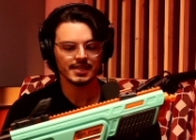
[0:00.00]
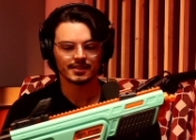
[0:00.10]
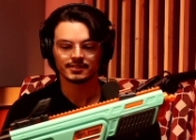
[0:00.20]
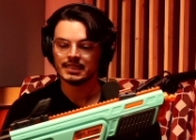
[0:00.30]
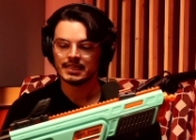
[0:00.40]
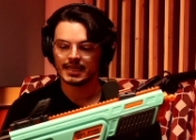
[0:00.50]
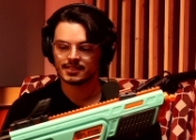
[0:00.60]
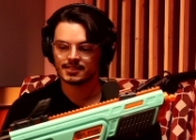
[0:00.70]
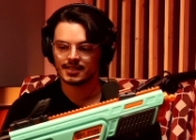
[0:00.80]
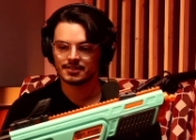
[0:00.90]
yeah,
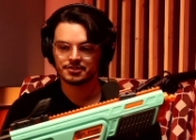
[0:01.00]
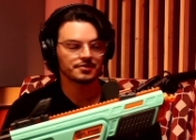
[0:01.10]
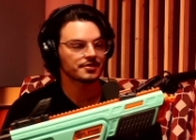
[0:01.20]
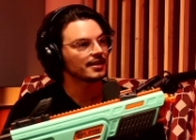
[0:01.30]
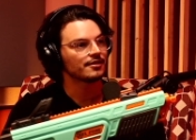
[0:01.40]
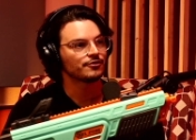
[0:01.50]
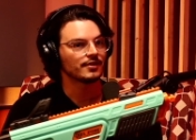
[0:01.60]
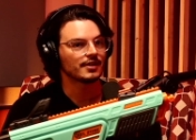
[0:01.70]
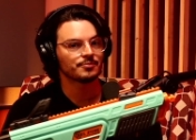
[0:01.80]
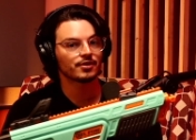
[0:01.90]
and just to kind of
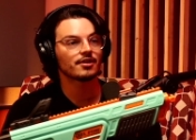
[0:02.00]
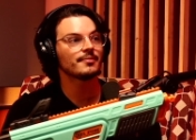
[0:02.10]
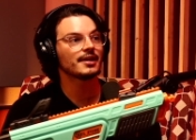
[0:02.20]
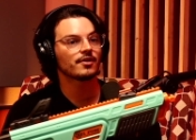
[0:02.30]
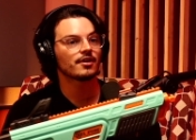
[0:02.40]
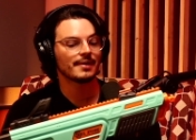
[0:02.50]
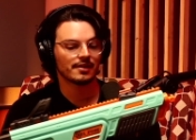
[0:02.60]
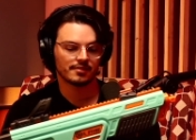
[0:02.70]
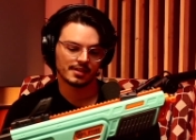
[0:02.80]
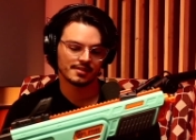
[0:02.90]
put our money where our
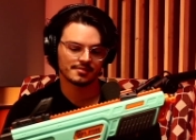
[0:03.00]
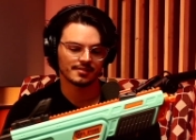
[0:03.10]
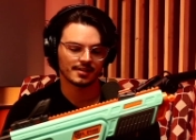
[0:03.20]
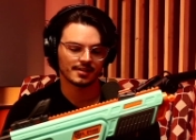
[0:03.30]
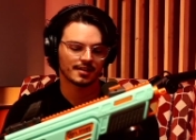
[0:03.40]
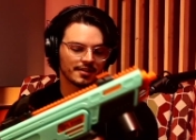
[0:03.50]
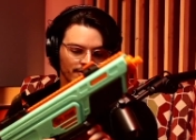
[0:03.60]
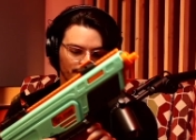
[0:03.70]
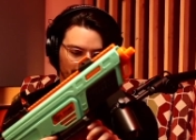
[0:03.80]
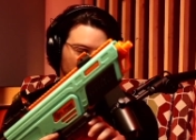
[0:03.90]
mouth is, can you
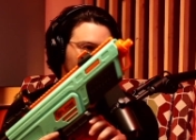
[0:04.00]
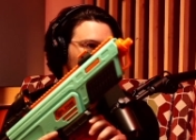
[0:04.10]
go ahead and